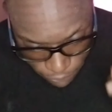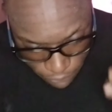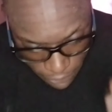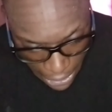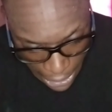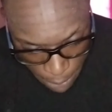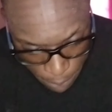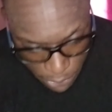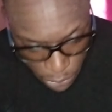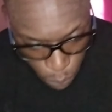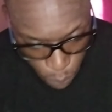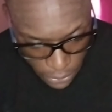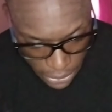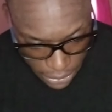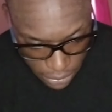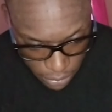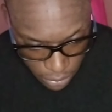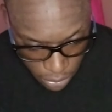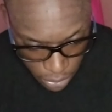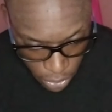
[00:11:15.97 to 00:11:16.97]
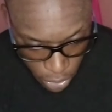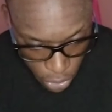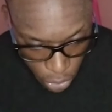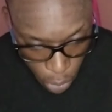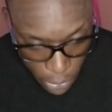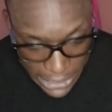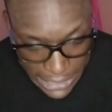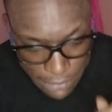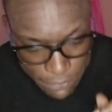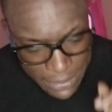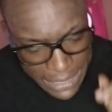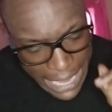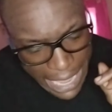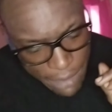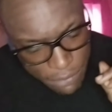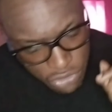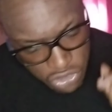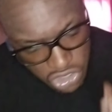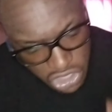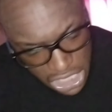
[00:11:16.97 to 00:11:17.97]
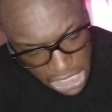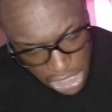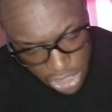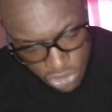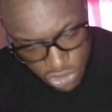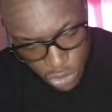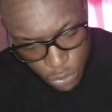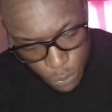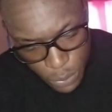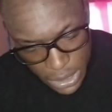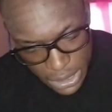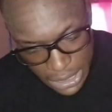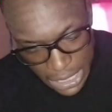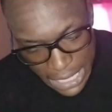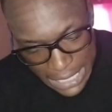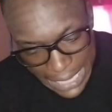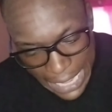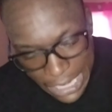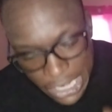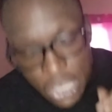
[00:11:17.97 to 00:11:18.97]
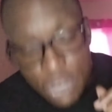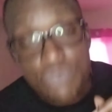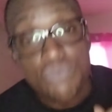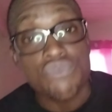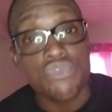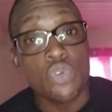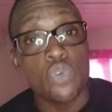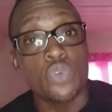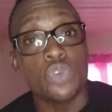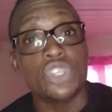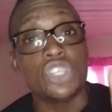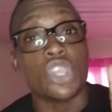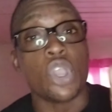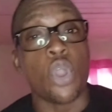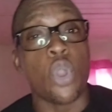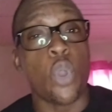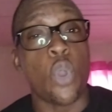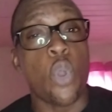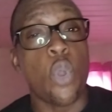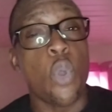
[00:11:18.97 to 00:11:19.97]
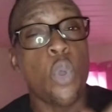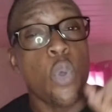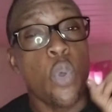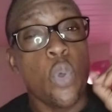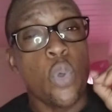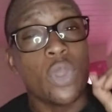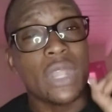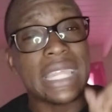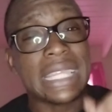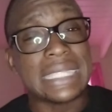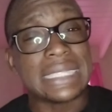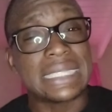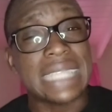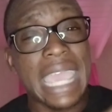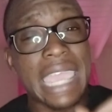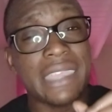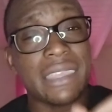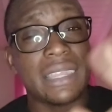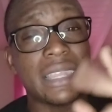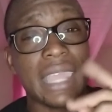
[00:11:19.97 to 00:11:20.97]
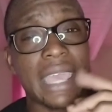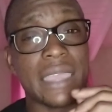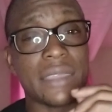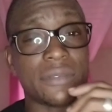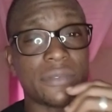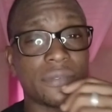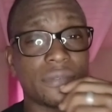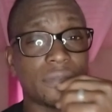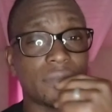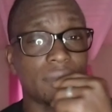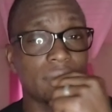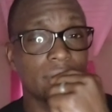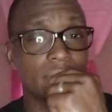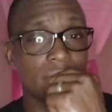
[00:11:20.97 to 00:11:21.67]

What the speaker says: a family with or even have children with, that can ruin your whole entire life.